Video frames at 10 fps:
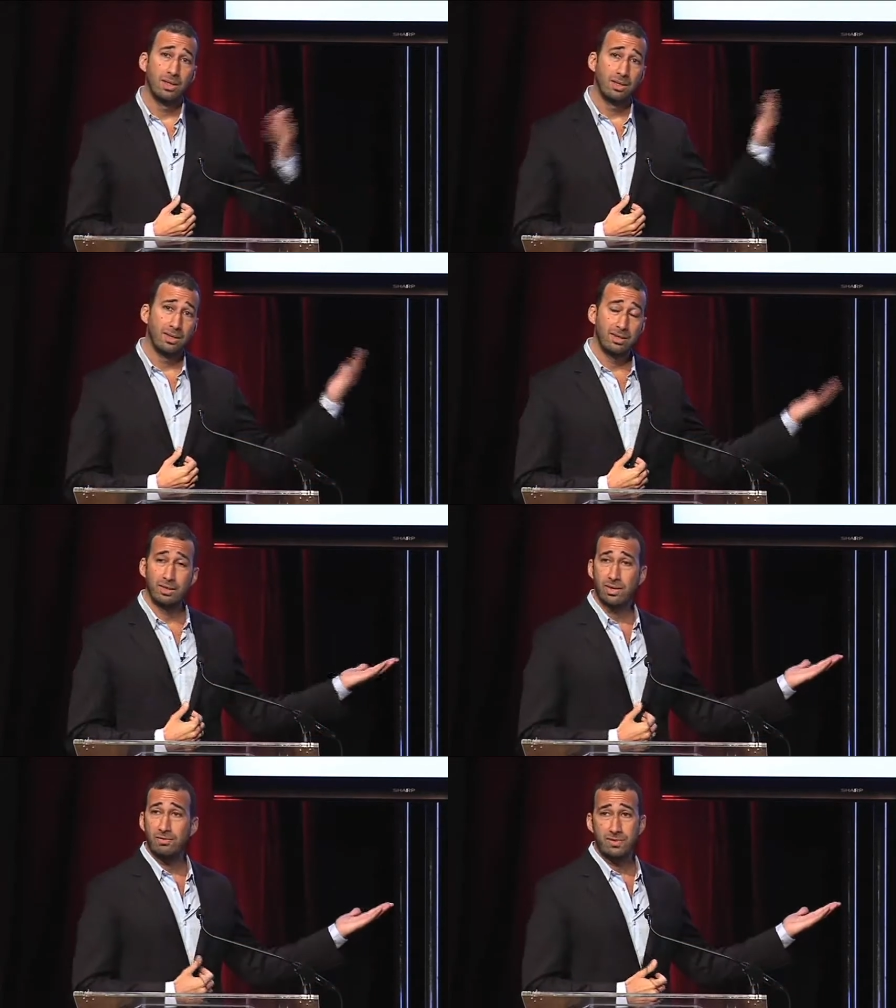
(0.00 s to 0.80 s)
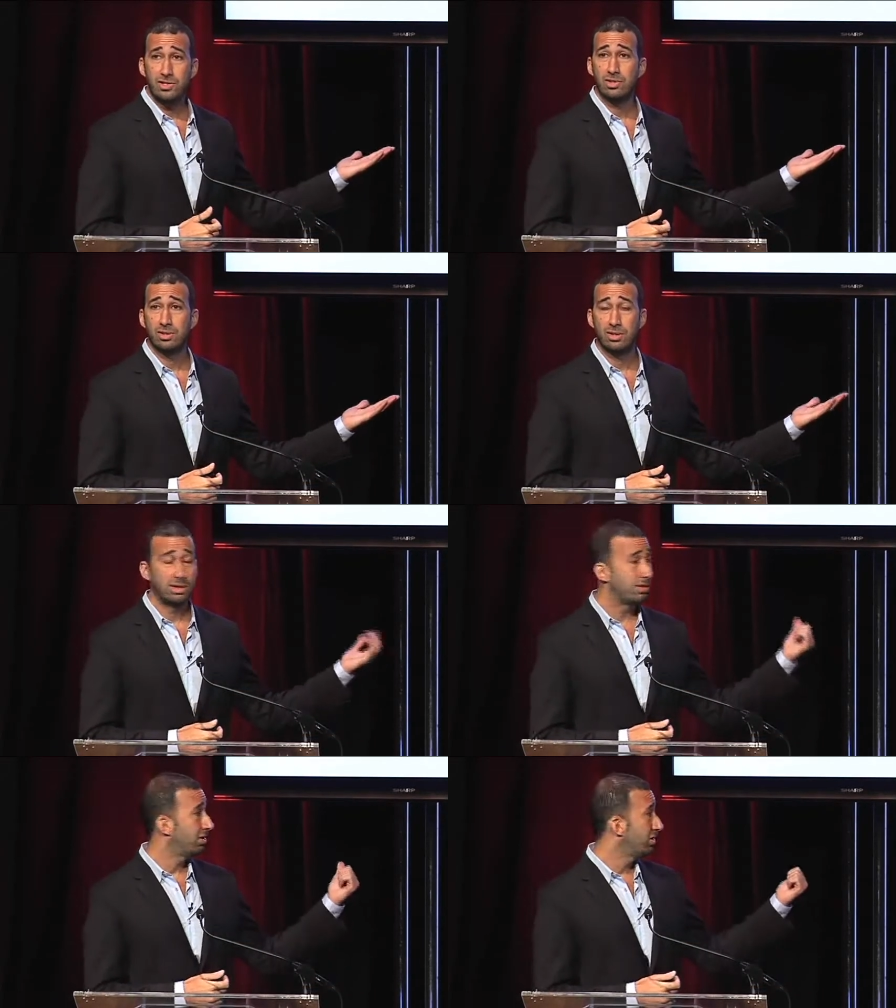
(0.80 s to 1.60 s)
then they'll get featured
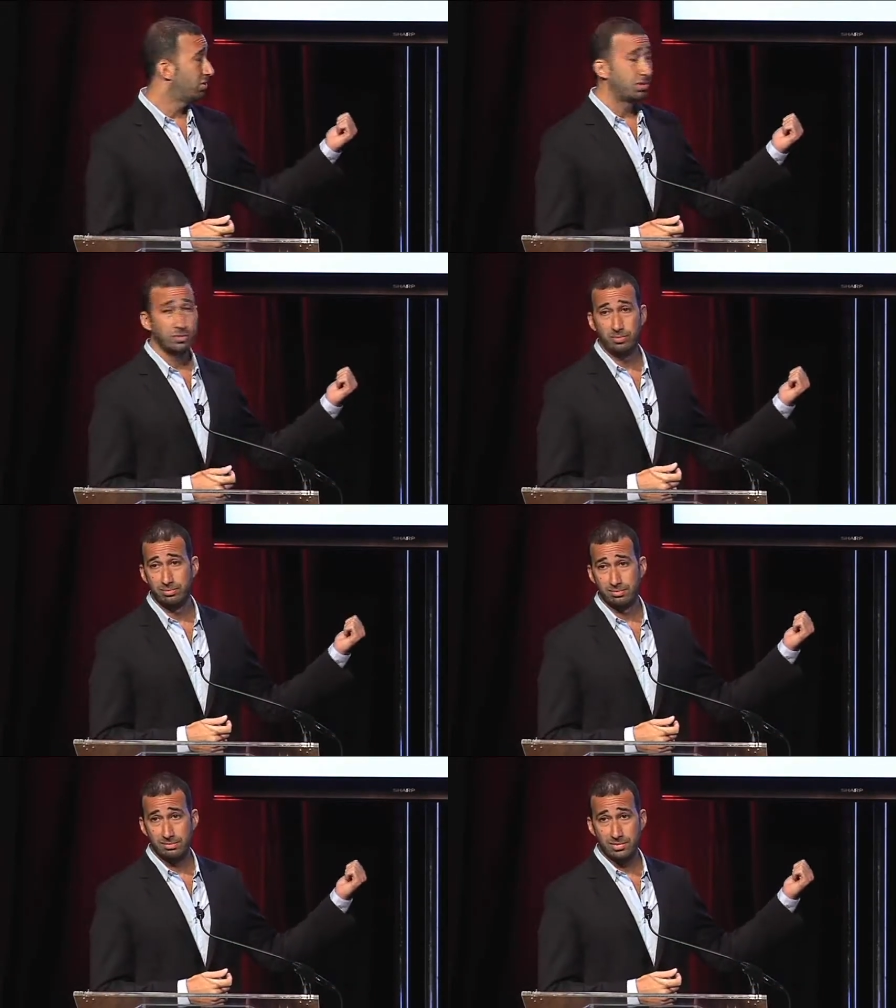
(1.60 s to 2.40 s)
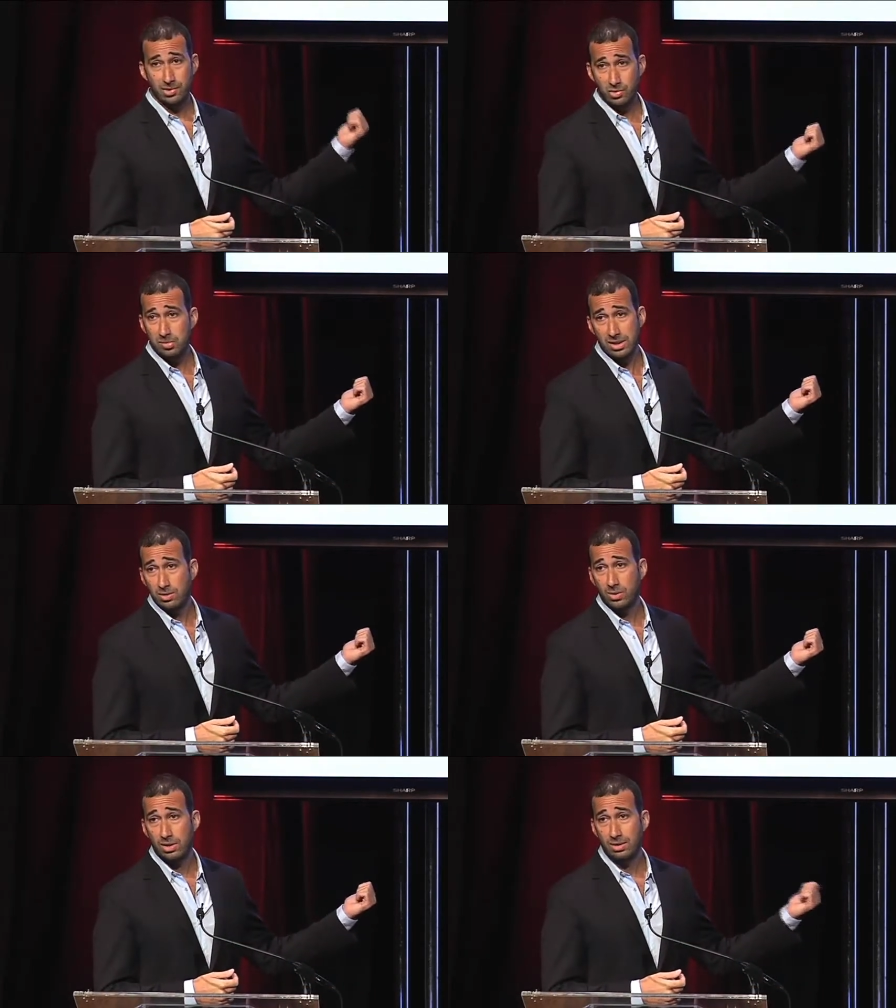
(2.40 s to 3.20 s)
on our YouTube social media
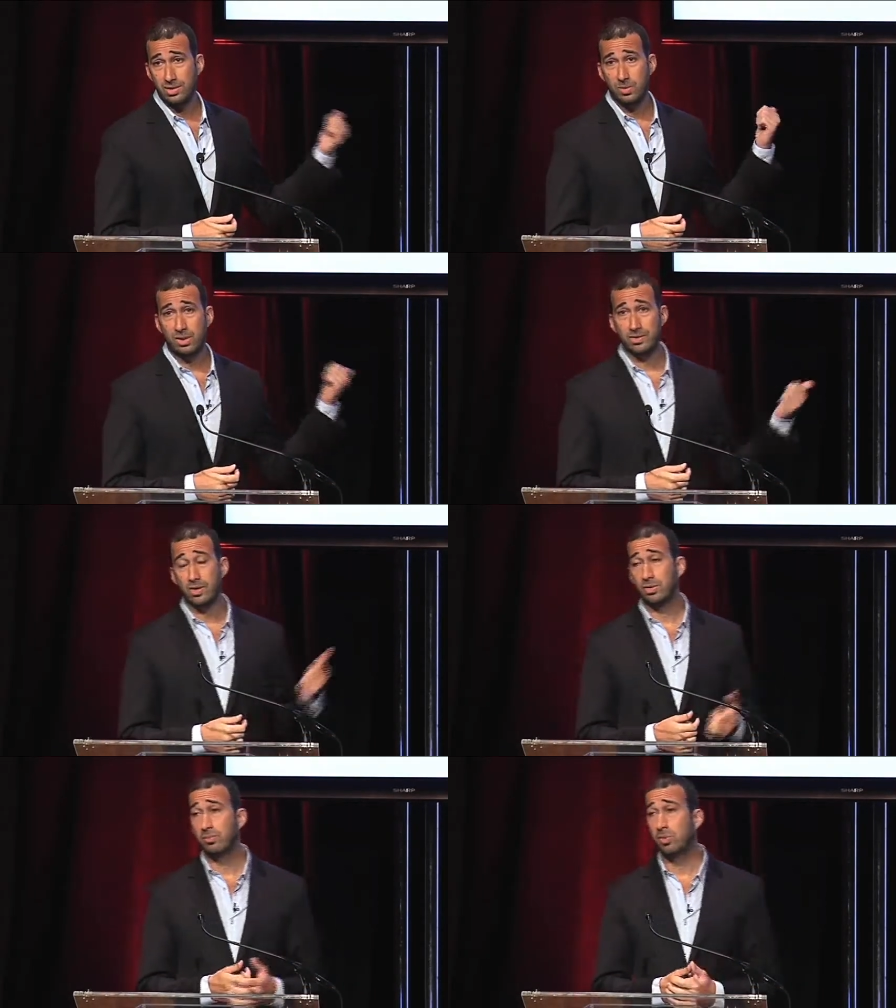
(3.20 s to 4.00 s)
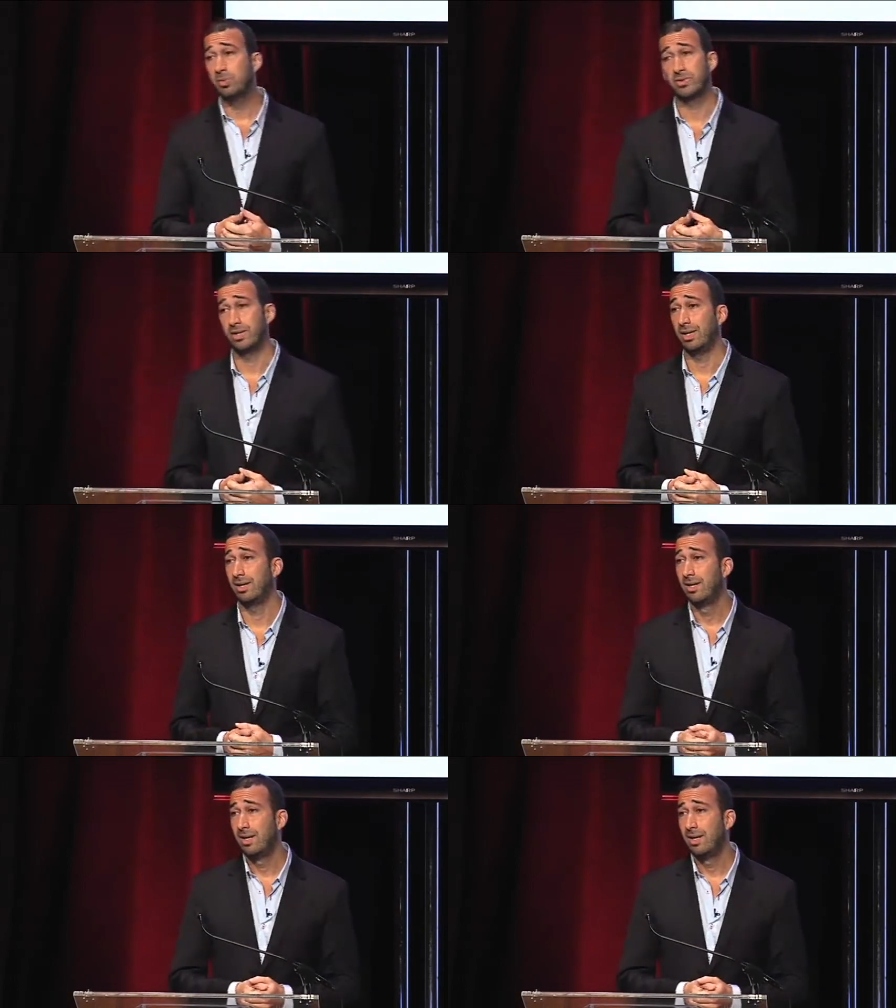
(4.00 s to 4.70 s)
wall, as well as on our mobile site.